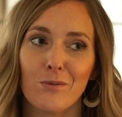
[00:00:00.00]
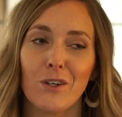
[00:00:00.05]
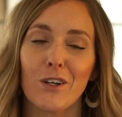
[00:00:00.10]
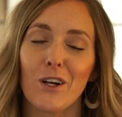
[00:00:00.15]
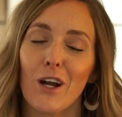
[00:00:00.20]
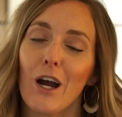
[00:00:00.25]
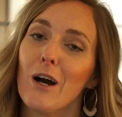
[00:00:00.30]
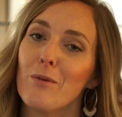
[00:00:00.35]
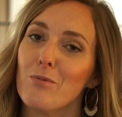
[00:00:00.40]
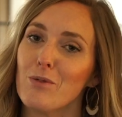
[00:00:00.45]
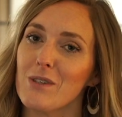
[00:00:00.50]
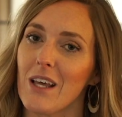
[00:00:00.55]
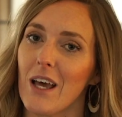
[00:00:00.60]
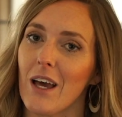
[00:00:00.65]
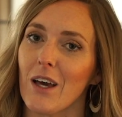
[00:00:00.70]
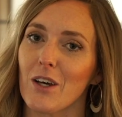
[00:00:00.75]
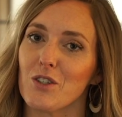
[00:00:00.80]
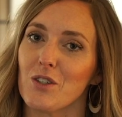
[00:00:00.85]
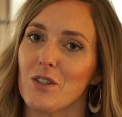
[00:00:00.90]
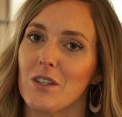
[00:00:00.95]
runner up was
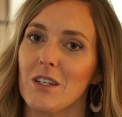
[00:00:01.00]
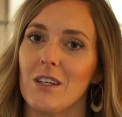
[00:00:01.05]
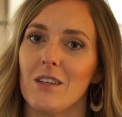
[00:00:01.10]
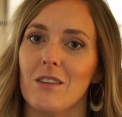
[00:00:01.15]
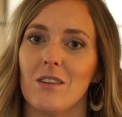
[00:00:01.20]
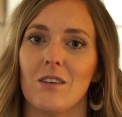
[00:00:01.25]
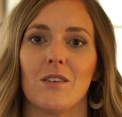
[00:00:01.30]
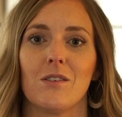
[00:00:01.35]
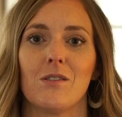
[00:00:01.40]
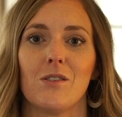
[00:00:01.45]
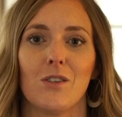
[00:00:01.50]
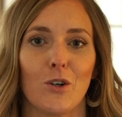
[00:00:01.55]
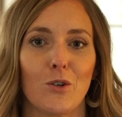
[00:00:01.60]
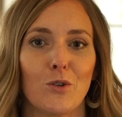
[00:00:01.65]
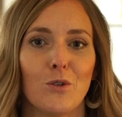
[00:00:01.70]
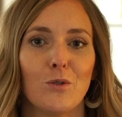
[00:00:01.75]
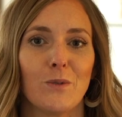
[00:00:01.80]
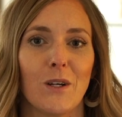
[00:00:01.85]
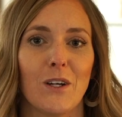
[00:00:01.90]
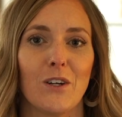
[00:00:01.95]
actually the
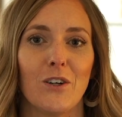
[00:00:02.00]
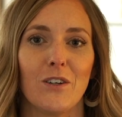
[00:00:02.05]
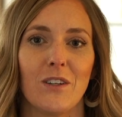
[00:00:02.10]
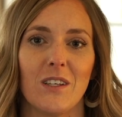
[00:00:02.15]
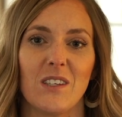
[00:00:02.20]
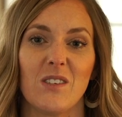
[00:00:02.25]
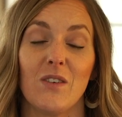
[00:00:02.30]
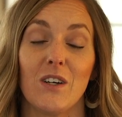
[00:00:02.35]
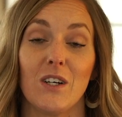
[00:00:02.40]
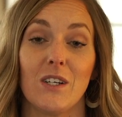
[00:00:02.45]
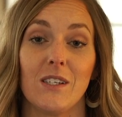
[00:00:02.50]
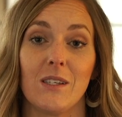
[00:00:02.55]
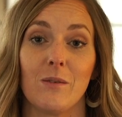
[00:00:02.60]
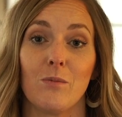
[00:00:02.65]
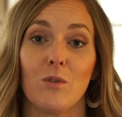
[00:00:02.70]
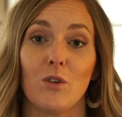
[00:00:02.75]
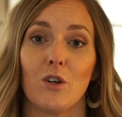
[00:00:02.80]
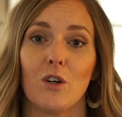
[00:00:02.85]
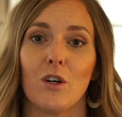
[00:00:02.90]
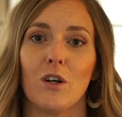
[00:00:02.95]
circle runner that's very
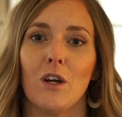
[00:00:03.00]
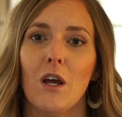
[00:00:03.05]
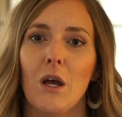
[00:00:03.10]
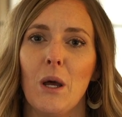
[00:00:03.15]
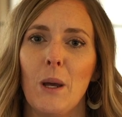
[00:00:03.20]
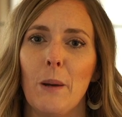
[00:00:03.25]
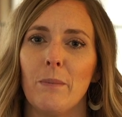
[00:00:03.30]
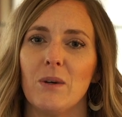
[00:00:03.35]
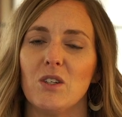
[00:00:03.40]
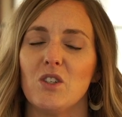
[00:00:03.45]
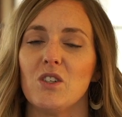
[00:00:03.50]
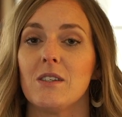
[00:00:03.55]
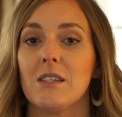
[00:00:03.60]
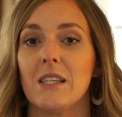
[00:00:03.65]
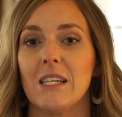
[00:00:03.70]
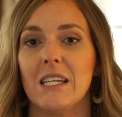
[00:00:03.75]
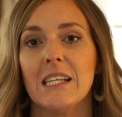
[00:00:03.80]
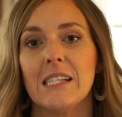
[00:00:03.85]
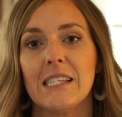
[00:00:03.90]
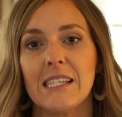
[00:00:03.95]
similar, but just
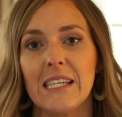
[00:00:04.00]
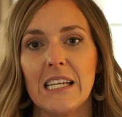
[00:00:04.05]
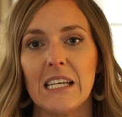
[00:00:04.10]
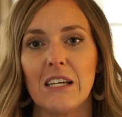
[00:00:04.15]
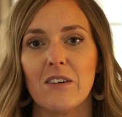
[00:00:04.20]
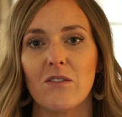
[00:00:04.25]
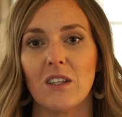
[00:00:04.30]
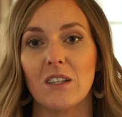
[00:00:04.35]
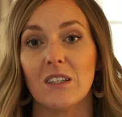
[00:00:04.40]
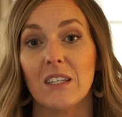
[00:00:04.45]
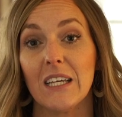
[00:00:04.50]
the density of the